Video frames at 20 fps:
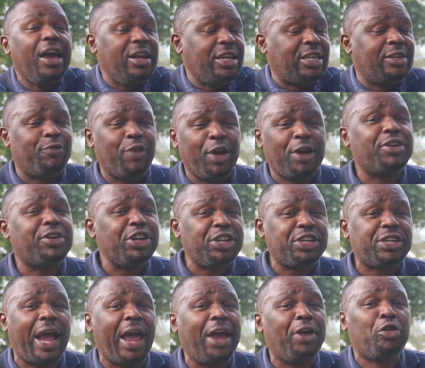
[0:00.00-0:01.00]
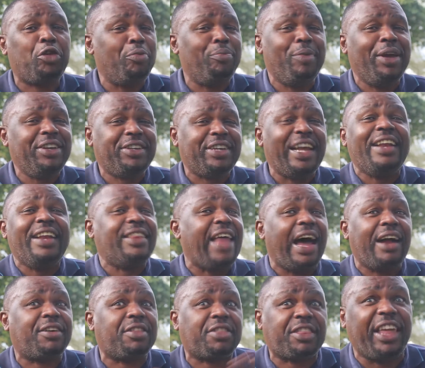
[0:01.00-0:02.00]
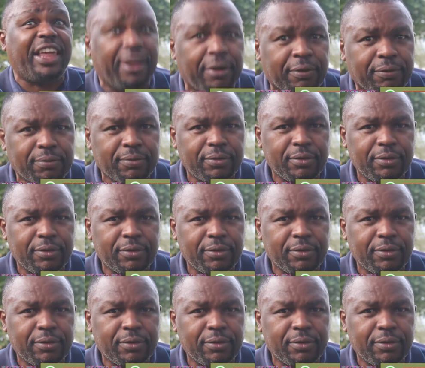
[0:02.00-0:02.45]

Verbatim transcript: it's very shy to mention that thing.